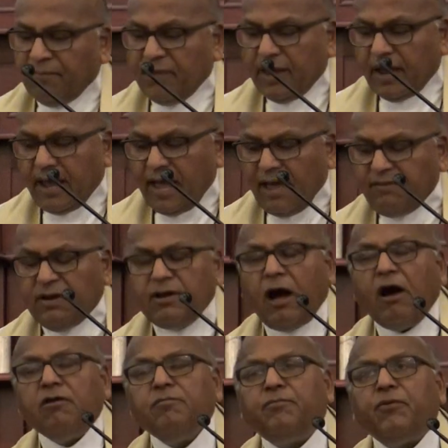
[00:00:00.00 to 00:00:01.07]
The heavy
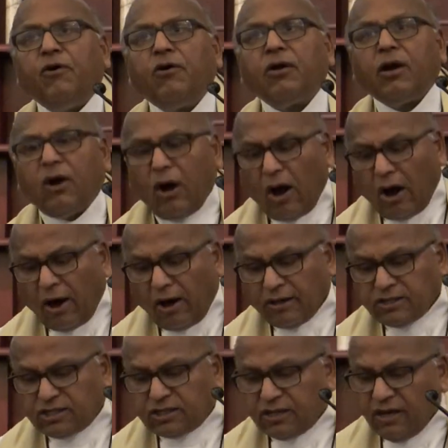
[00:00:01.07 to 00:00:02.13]
downpour
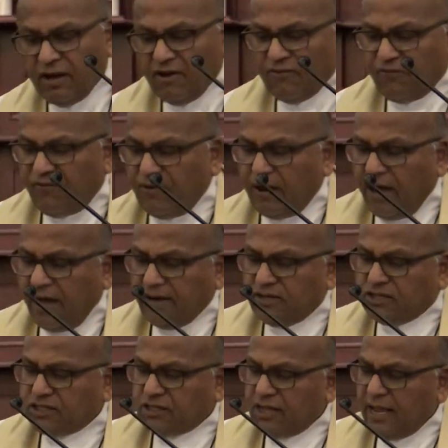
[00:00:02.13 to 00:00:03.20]
caused
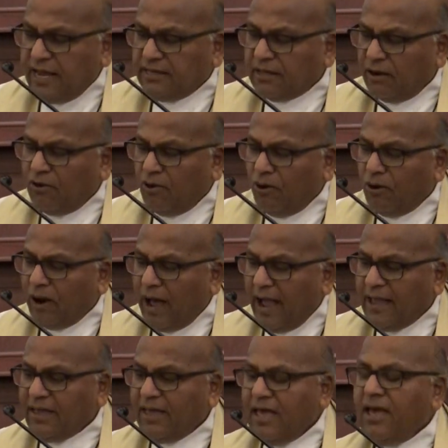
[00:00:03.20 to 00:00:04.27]
floods in the
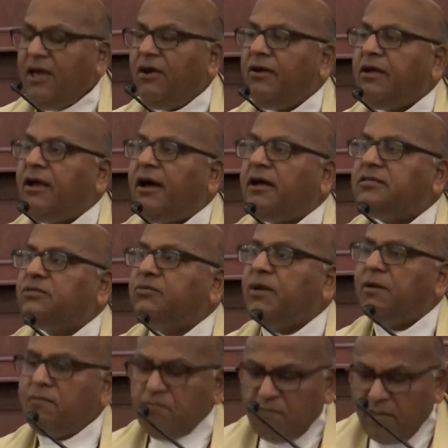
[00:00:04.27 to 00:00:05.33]
low-lying areas
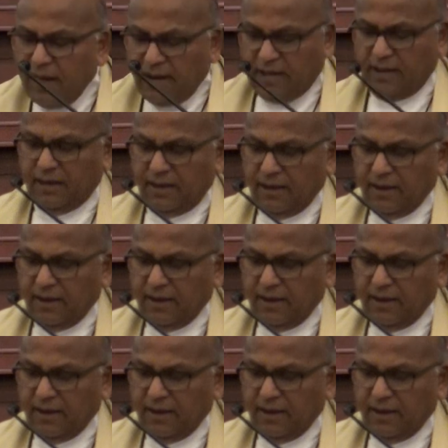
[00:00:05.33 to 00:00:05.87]
where many